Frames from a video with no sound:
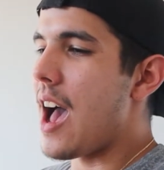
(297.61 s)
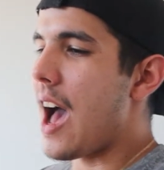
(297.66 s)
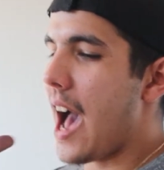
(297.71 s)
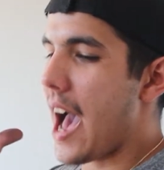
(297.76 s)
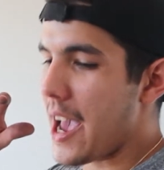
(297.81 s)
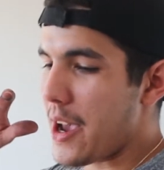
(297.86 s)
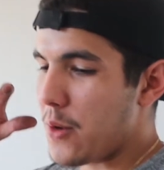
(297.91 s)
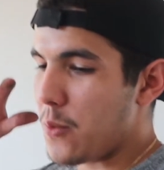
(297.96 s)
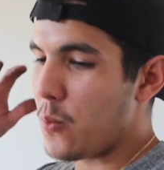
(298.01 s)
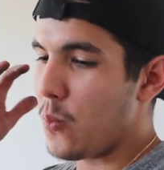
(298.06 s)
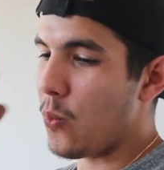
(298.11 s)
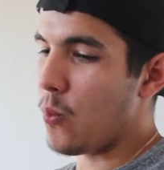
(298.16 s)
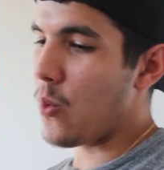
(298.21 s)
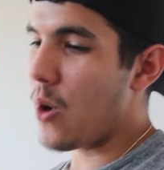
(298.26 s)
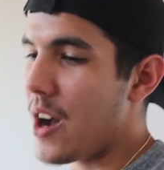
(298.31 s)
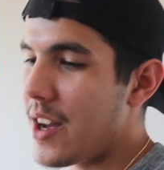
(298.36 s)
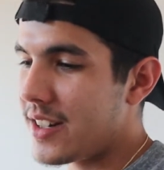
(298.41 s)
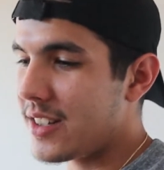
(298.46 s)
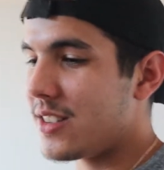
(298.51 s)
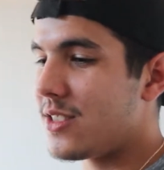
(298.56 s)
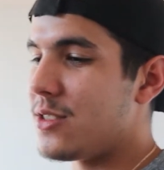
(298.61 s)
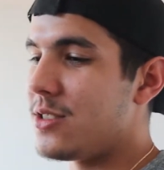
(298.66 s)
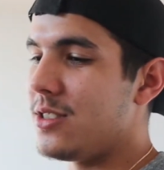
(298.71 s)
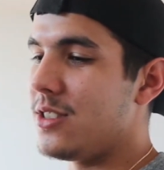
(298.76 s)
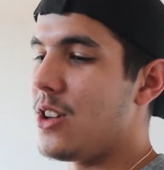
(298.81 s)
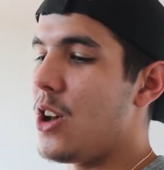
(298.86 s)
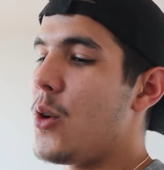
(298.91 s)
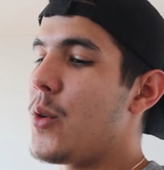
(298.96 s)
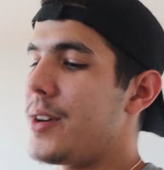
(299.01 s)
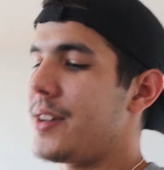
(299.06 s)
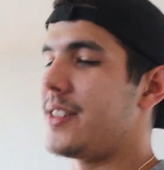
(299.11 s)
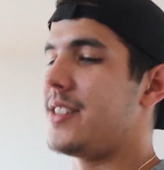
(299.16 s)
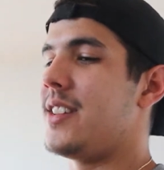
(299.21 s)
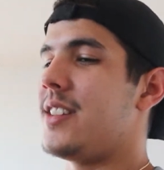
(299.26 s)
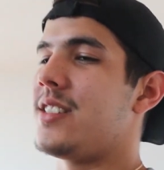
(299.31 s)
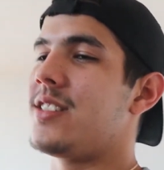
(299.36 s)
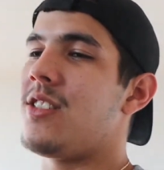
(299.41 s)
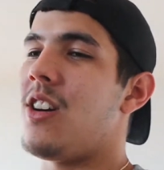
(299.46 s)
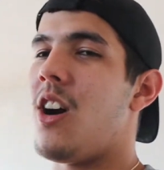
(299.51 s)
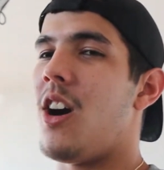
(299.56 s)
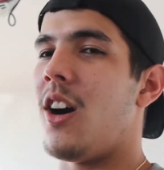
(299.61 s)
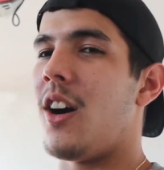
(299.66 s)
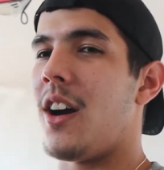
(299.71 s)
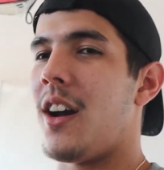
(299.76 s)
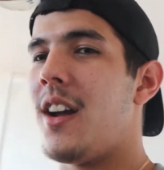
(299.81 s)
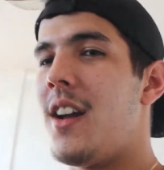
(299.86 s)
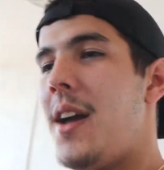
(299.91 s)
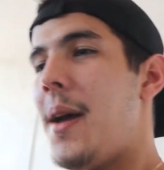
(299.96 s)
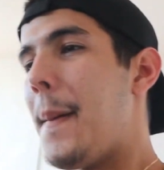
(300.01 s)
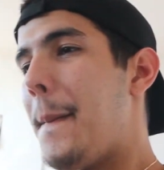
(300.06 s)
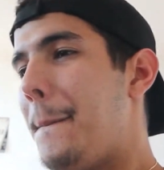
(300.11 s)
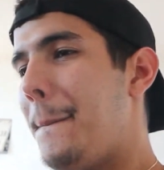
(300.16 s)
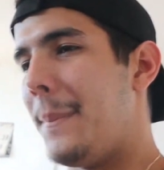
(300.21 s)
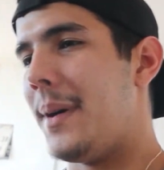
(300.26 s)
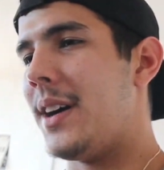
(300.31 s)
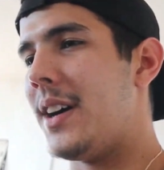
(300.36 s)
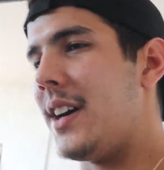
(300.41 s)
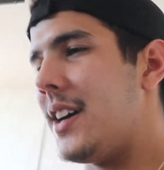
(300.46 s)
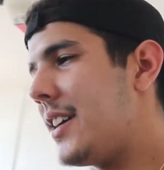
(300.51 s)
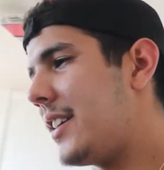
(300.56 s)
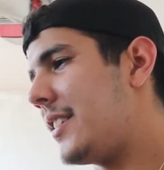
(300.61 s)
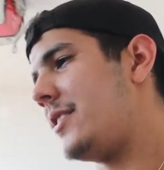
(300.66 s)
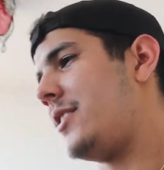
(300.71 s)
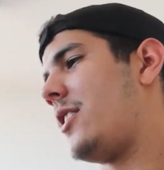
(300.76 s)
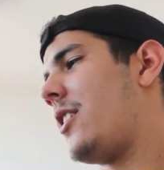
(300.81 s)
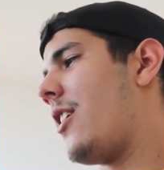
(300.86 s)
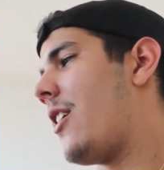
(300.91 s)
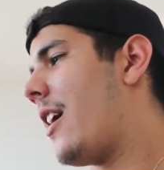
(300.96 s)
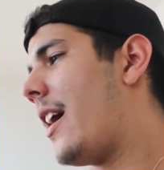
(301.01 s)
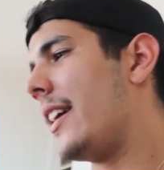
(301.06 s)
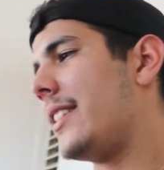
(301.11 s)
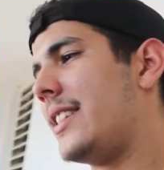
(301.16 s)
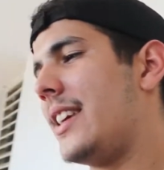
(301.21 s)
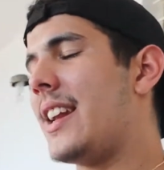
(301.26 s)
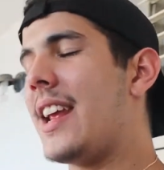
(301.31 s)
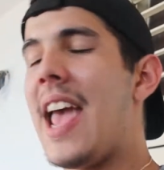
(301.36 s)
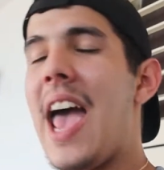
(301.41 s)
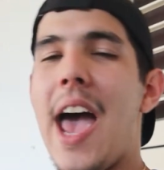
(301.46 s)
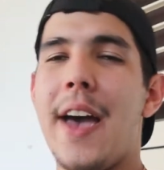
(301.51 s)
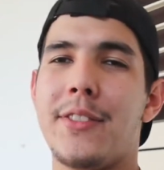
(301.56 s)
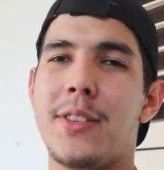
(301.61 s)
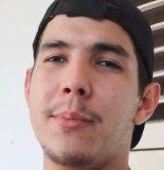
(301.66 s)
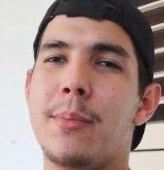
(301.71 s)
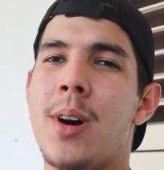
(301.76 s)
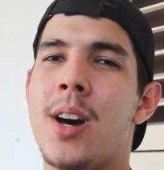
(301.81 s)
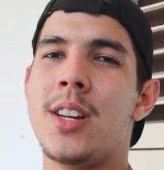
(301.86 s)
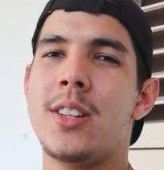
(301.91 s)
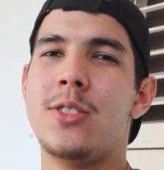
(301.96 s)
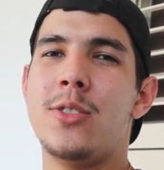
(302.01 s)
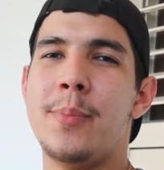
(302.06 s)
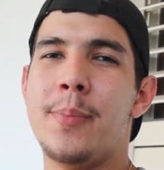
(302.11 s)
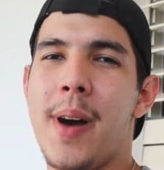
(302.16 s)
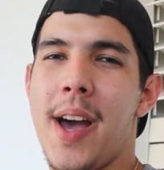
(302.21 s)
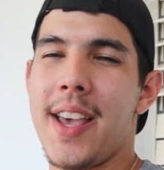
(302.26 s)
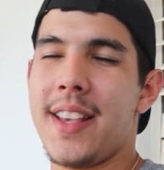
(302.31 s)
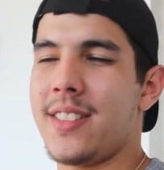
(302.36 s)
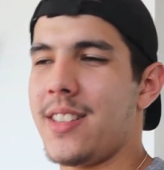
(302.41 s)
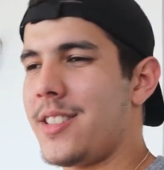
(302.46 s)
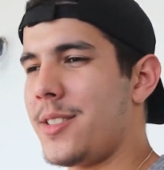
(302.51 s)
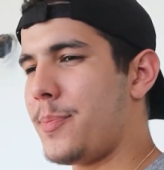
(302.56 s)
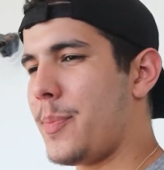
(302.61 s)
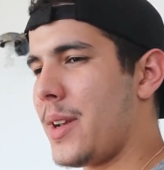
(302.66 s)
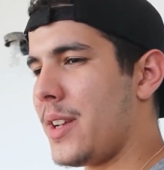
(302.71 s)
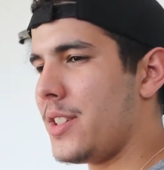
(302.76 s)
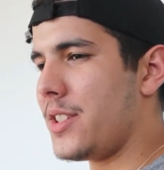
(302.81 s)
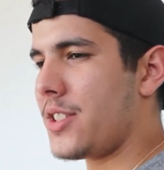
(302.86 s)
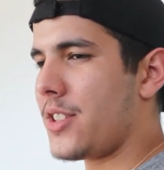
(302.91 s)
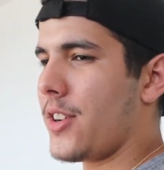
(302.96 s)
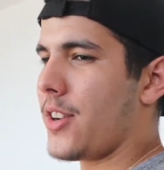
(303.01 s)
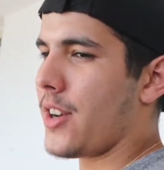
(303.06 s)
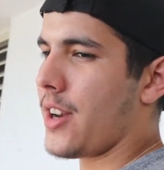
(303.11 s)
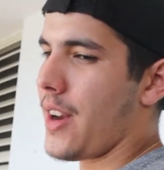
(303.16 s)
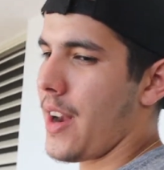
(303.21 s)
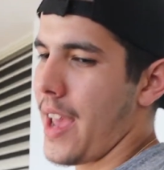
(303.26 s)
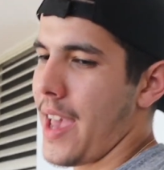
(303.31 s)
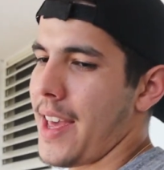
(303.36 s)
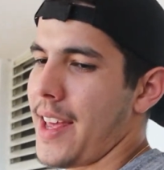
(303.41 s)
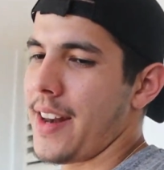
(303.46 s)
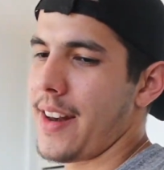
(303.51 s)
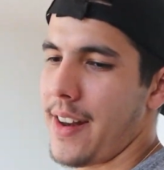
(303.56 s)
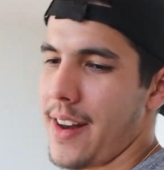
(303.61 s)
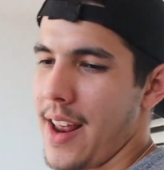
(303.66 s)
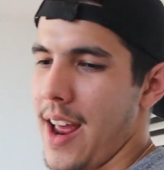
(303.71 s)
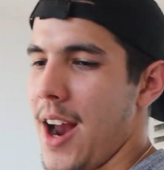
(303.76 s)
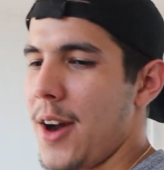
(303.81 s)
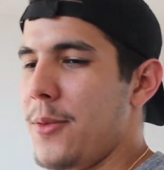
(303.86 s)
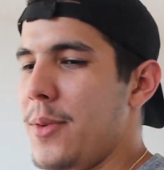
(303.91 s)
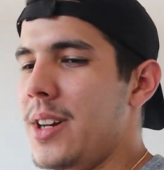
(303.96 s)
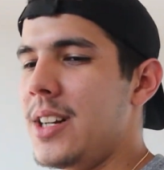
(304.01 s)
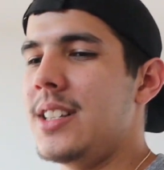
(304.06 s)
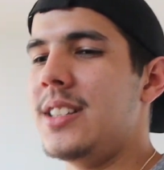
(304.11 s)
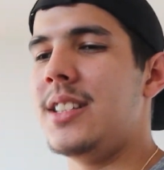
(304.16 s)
I wanted to lower this car, but you know, I didn't have the money to buy a suspension, and I really